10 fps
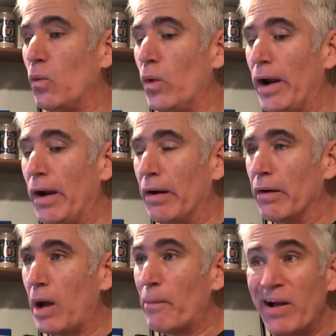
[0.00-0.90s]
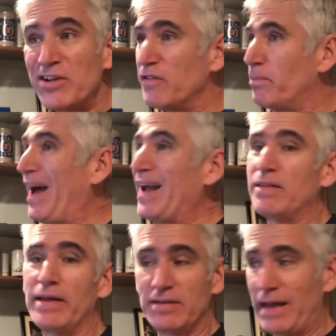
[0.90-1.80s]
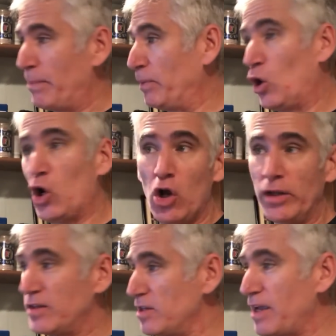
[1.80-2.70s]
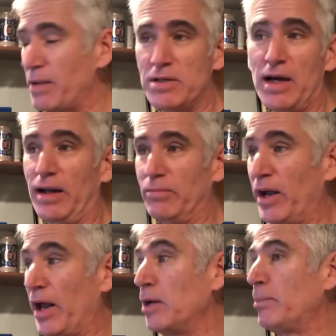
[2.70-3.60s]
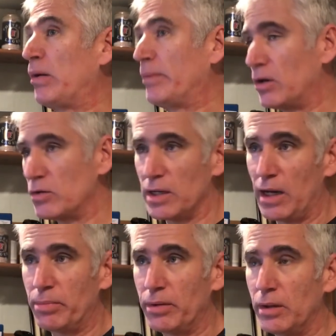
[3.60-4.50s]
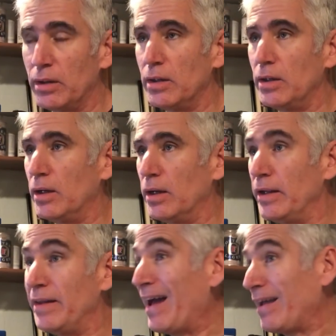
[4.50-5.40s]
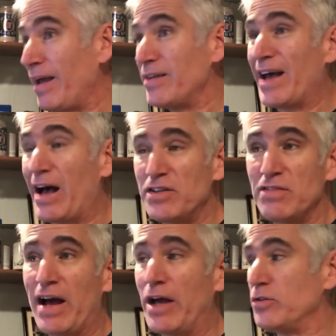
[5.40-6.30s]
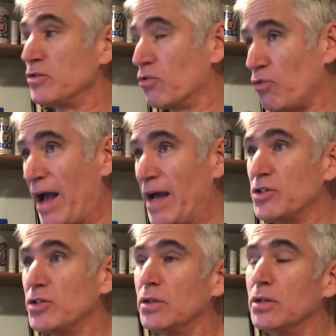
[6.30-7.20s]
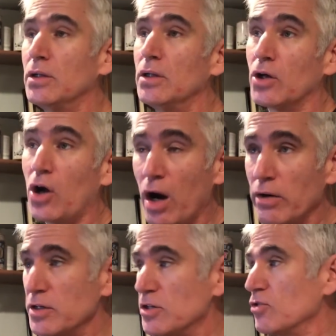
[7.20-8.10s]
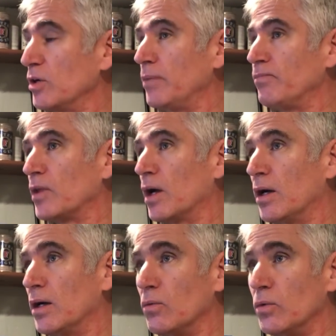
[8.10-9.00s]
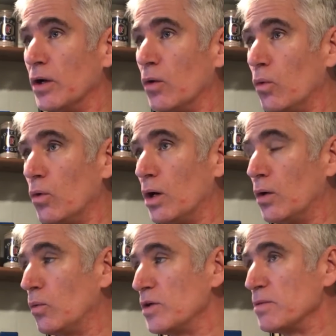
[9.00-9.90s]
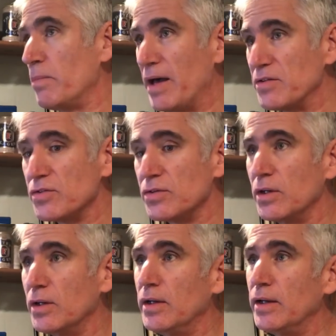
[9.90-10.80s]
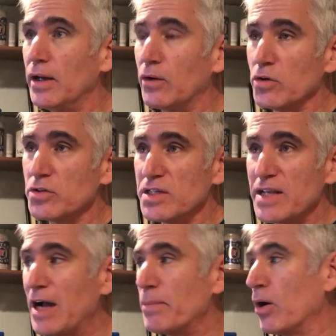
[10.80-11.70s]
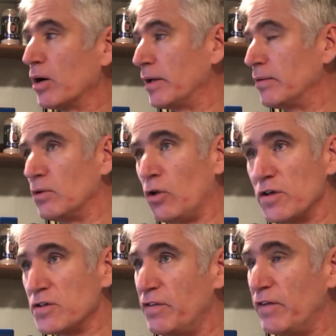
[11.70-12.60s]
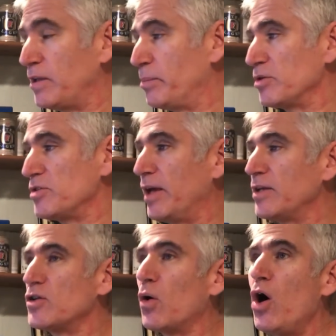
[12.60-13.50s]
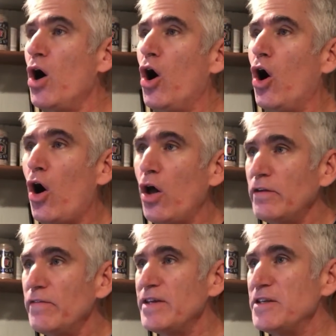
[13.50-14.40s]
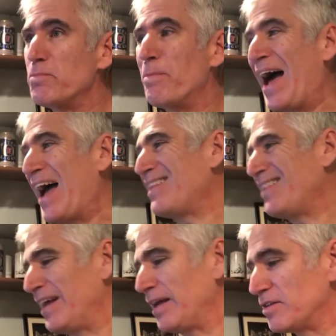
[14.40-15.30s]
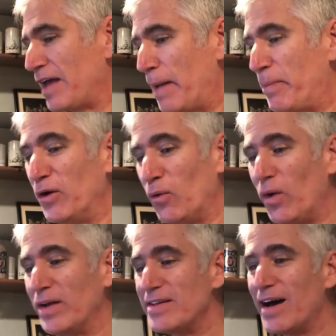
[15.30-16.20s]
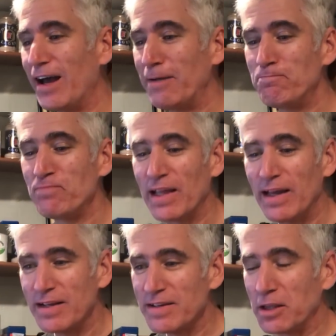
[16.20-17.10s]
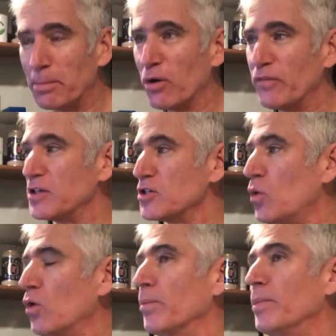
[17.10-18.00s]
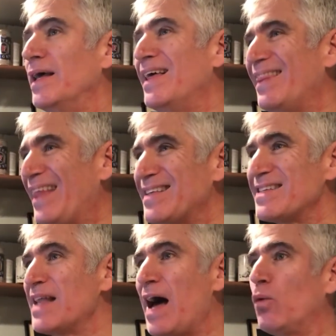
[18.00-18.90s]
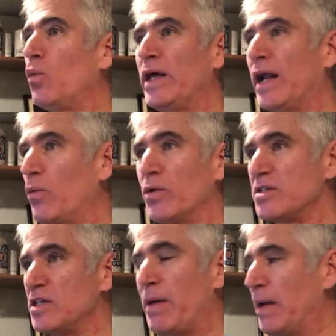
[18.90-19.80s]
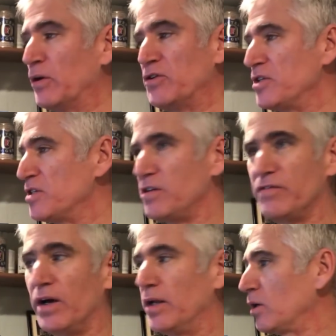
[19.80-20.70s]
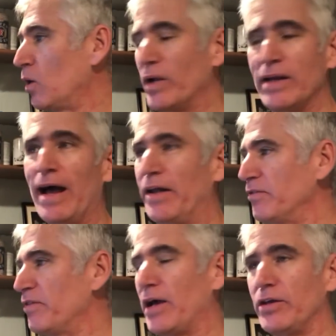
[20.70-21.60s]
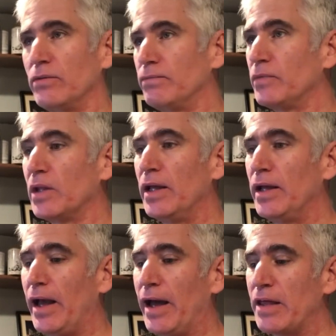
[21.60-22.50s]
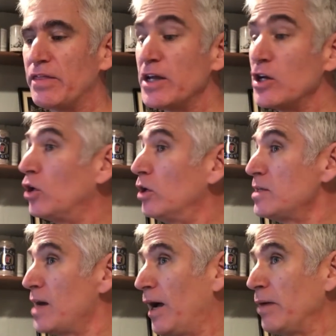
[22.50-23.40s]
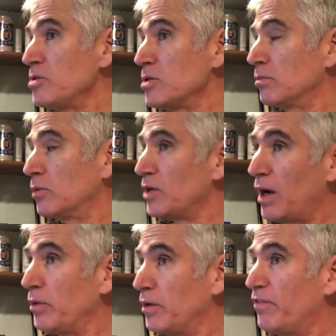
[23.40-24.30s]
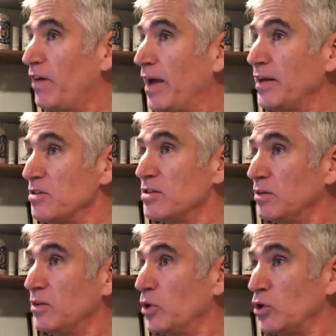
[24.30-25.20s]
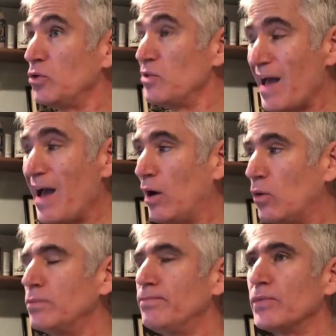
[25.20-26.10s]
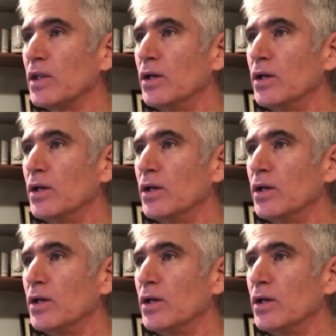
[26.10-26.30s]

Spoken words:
where a bunch of bad things happen all at the same time, right? Unemployment goes up. In that case, housing values crashed. The car industry, was a mess. And of course, the stock market lost 50%. So all these bad things happen at one time. It's like the perfect storm. That's not when I want to see my emergency fund going down in value. And I think in good times, which I would define as to include now,